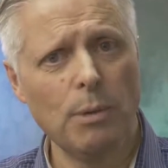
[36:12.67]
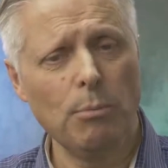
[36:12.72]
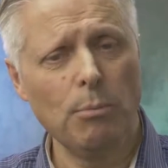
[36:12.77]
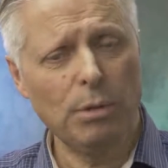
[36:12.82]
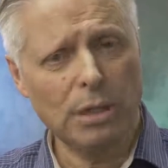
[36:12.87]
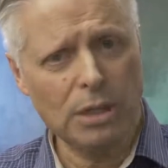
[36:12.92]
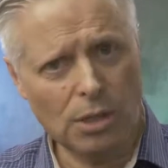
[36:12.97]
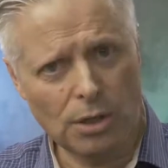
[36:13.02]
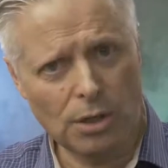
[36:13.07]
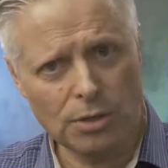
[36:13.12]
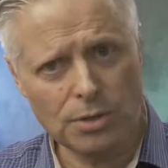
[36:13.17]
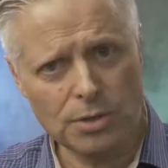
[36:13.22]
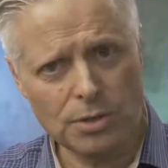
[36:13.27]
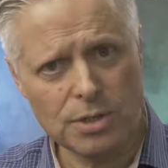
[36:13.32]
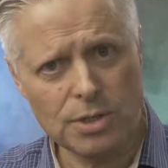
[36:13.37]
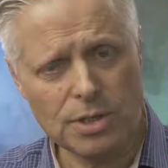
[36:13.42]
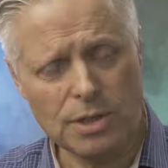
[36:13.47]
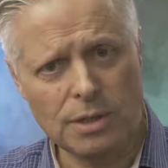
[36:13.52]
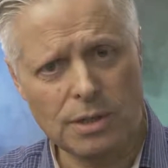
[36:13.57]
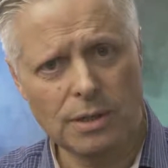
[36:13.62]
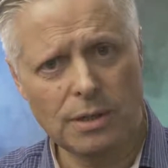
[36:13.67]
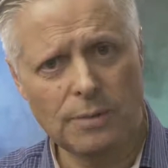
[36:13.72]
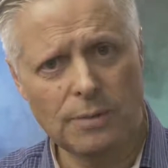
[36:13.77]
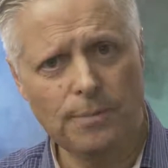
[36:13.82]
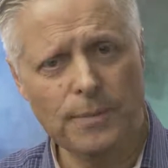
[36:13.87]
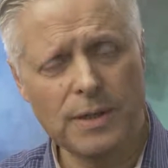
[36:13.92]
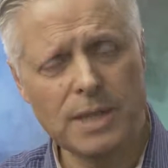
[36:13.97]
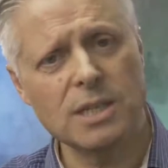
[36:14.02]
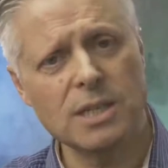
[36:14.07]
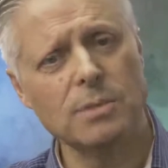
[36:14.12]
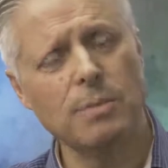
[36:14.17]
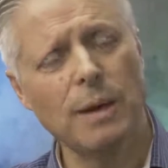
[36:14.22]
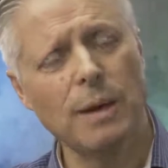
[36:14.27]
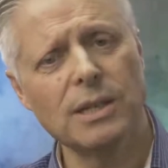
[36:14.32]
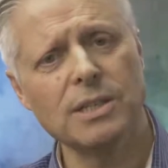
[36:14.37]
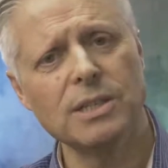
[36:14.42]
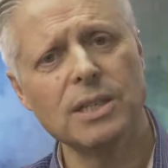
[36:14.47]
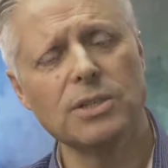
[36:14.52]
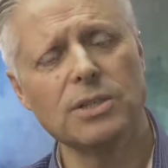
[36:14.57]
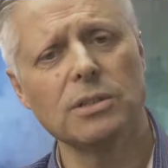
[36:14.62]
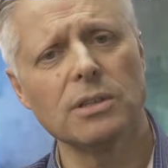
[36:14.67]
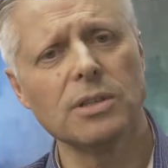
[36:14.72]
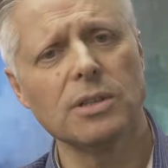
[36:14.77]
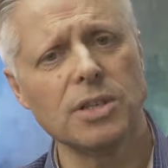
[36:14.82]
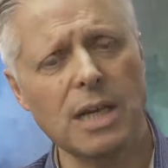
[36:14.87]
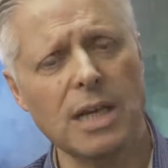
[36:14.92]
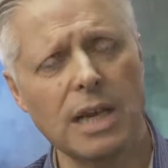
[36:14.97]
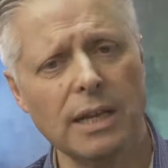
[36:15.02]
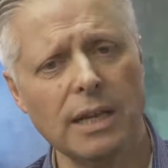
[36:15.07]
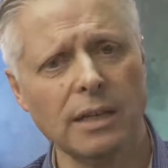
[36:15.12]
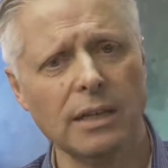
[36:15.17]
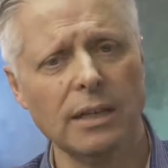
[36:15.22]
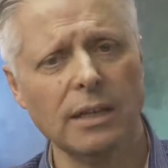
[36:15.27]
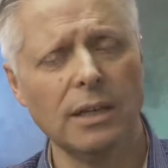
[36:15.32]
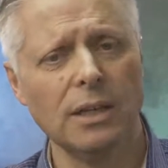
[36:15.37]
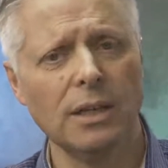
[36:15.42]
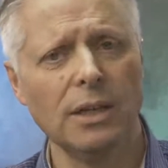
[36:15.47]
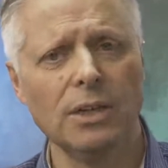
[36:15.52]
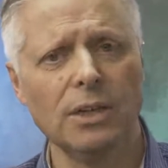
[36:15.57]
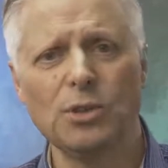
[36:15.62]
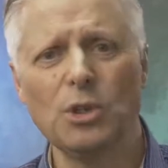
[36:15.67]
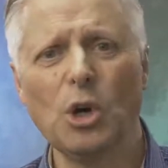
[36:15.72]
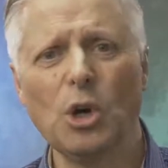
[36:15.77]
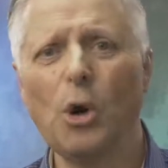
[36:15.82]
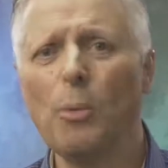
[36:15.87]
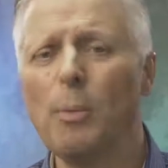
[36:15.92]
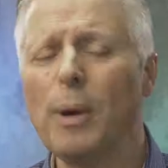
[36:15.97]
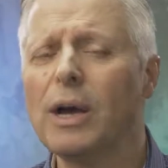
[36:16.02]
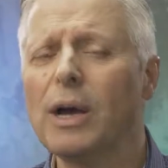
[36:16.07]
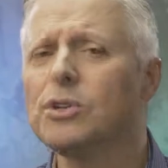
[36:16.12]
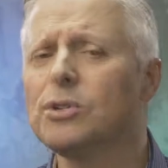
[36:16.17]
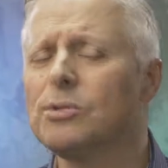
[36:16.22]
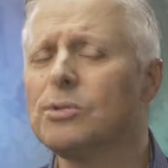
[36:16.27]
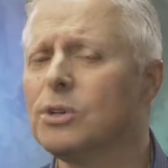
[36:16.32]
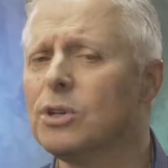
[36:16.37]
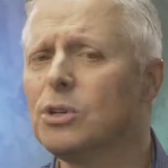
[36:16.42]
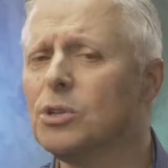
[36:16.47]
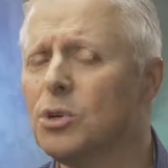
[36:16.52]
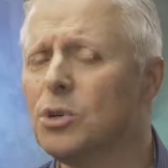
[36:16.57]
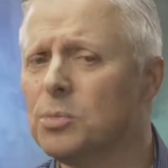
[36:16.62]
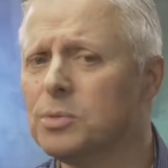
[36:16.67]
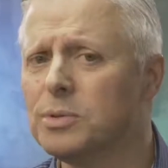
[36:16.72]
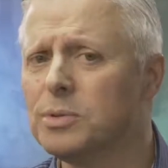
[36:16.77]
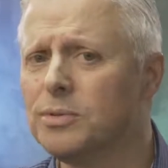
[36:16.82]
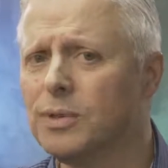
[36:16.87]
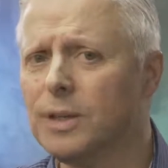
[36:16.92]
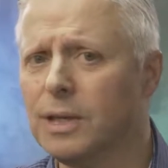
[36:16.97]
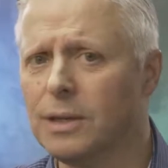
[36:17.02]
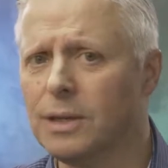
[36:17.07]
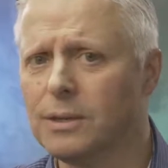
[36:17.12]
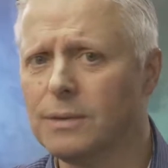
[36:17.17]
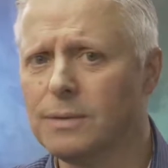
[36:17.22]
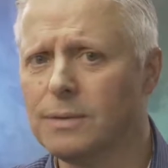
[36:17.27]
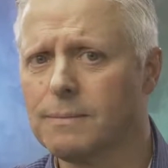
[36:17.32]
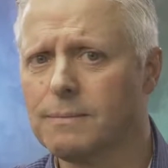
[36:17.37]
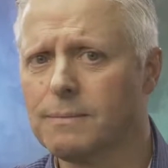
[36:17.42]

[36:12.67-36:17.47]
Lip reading: because this is about digital selling, not about doing a corporate video.